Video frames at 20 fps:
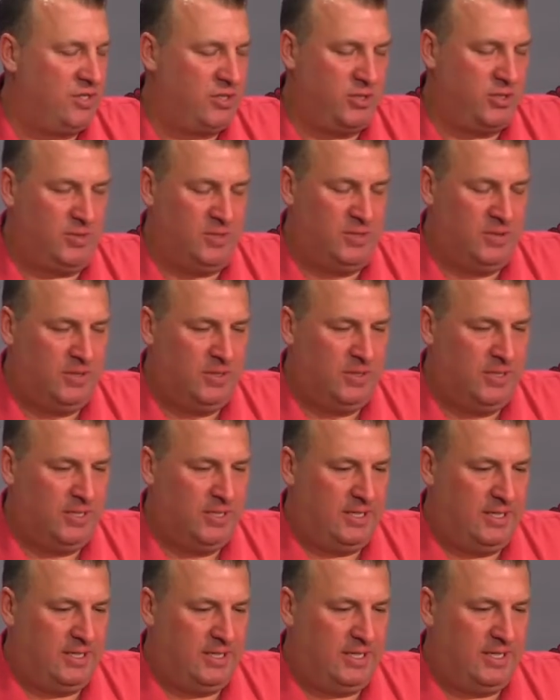So,
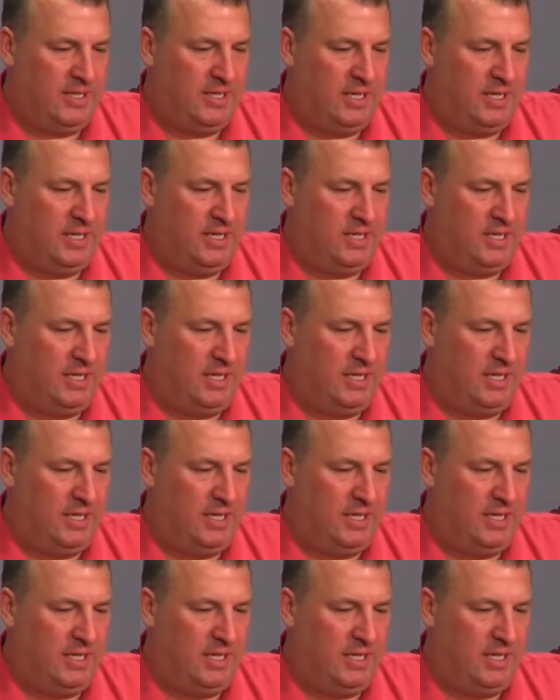Dan